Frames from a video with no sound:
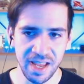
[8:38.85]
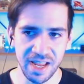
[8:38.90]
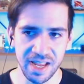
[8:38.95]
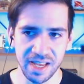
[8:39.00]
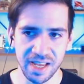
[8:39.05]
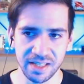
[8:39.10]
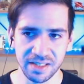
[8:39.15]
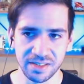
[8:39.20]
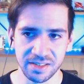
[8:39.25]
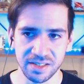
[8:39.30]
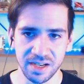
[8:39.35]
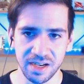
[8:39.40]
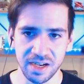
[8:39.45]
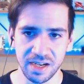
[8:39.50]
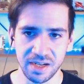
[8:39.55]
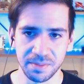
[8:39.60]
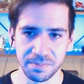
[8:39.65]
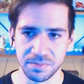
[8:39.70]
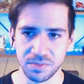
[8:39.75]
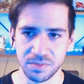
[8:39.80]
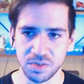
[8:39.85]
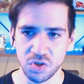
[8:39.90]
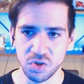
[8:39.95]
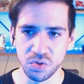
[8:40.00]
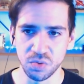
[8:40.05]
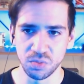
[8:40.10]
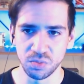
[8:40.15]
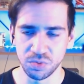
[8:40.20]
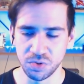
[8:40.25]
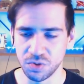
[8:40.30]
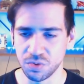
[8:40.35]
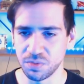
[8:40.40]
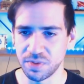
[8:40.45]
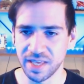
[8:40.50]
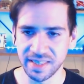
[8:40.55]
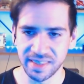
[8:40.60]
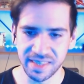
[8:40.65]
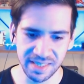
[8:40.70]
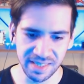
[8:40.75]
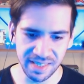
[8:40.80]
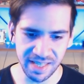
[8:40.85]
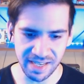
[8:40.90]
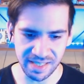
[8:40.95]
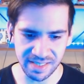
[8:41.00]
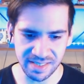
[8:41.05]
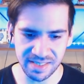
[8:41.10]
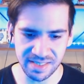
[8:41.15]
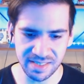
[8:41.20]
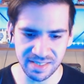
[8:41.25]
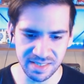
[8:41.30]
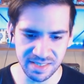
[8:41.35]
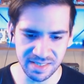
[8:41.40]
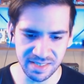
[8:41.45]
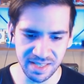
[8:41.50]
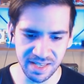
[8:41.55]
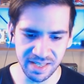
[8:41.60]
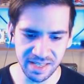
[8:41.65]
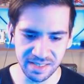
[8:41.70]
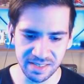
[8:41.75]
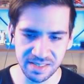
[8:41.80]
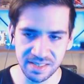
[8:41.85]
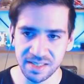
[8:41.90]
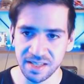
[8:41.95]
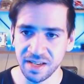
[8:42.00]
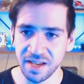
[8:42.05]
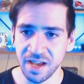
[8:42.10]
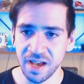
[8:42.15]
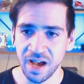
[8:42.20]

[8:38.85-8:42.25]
and um, you, you get the next state.